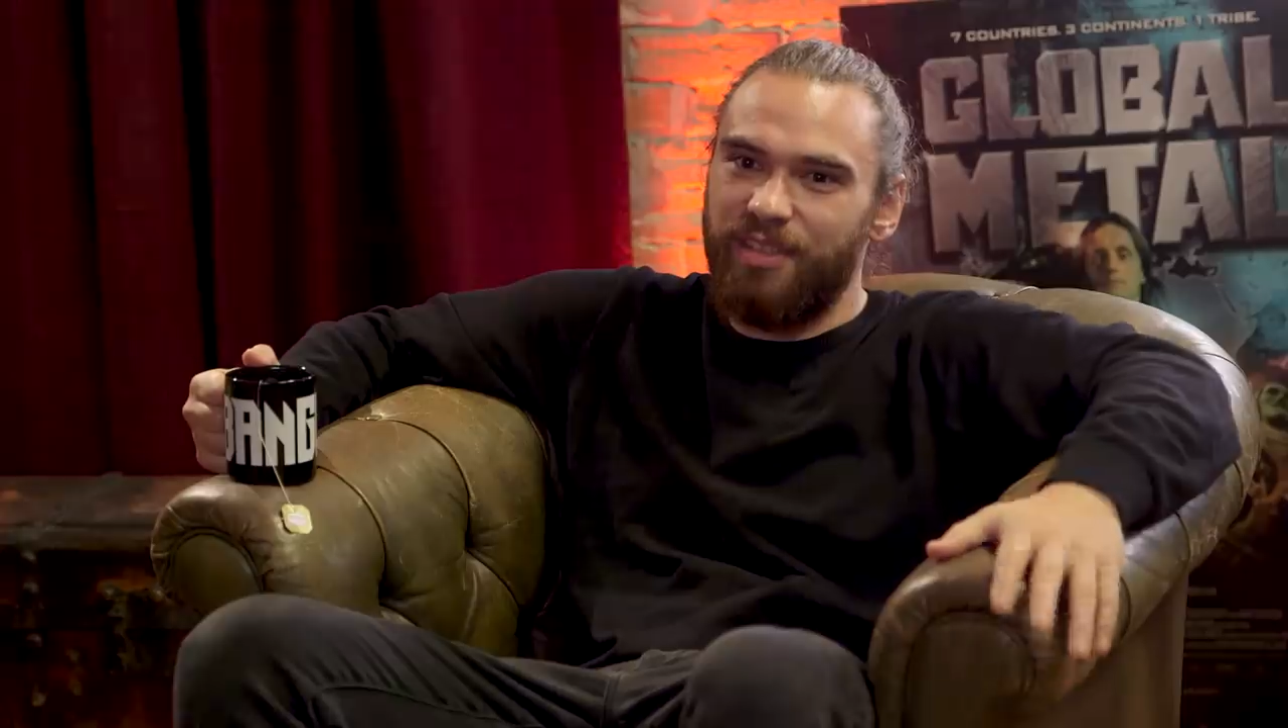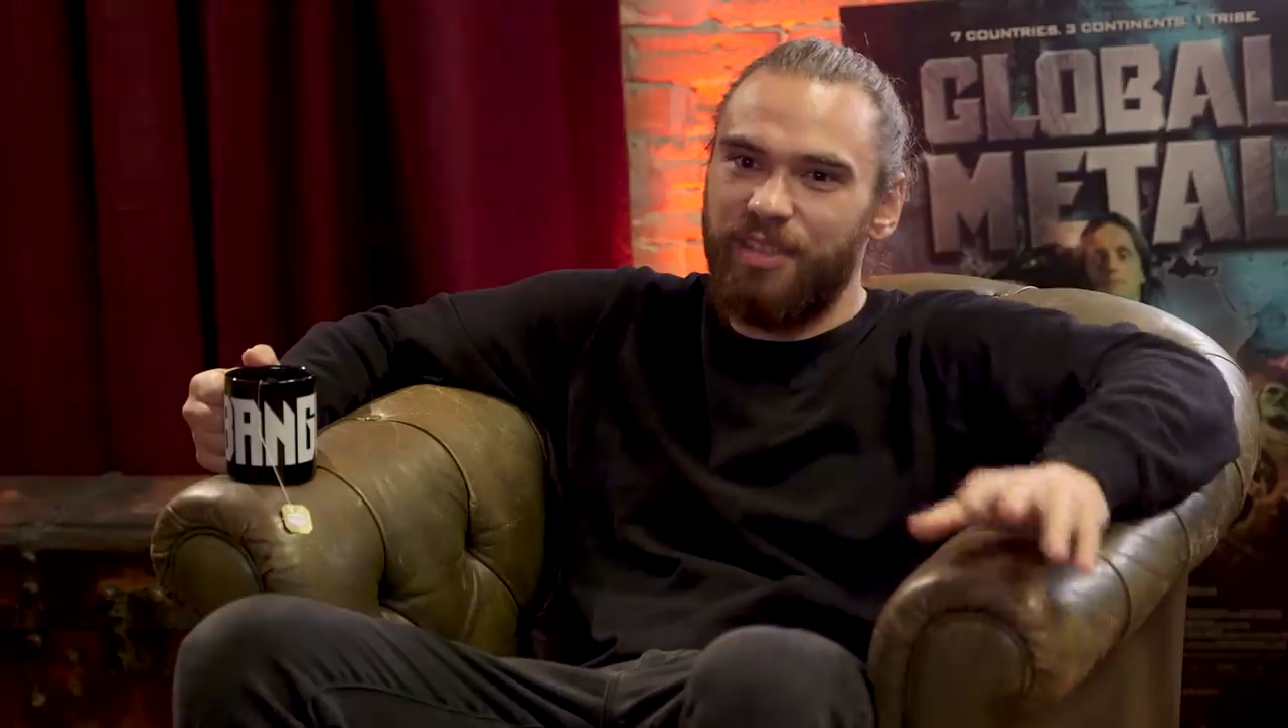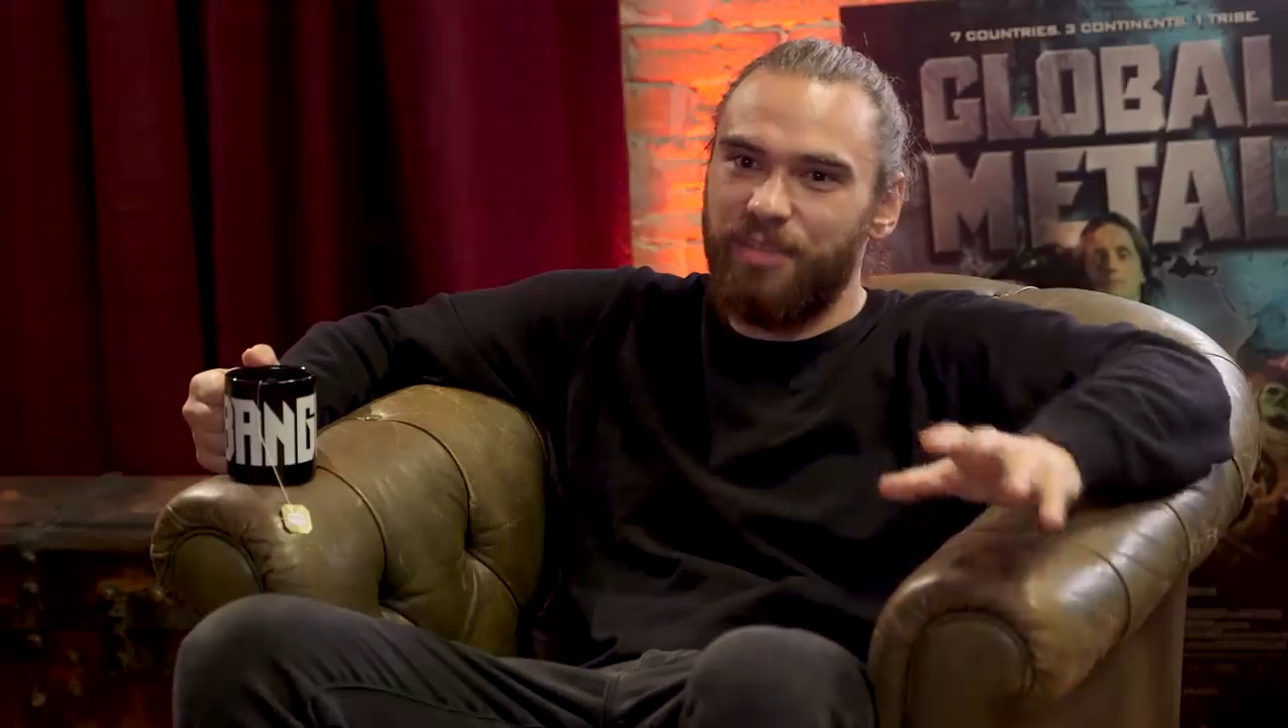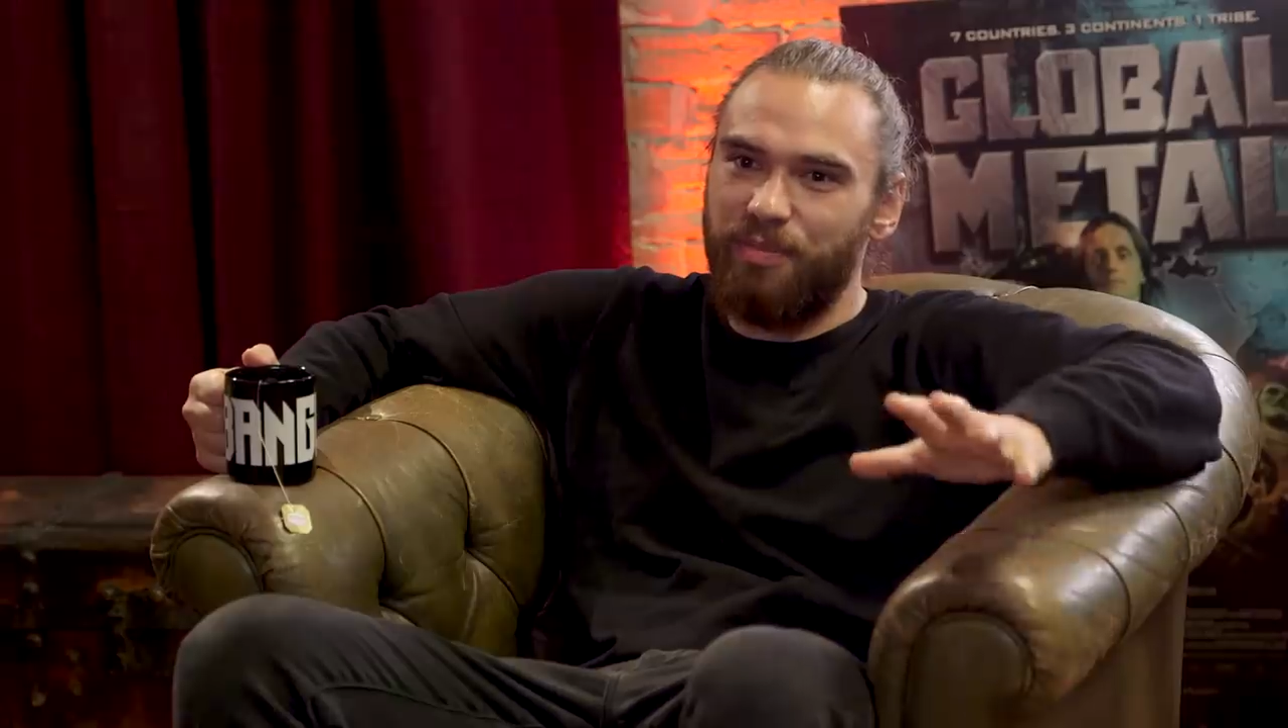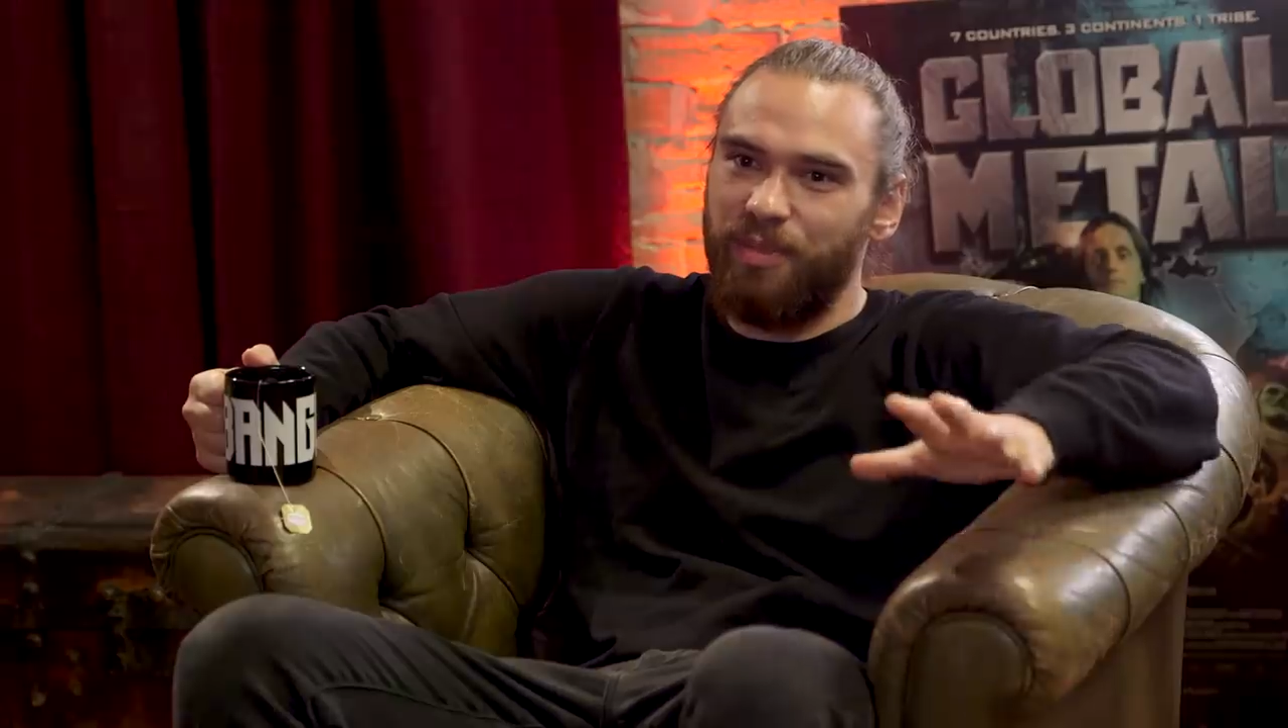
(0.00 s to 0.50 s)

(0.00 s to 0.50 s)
these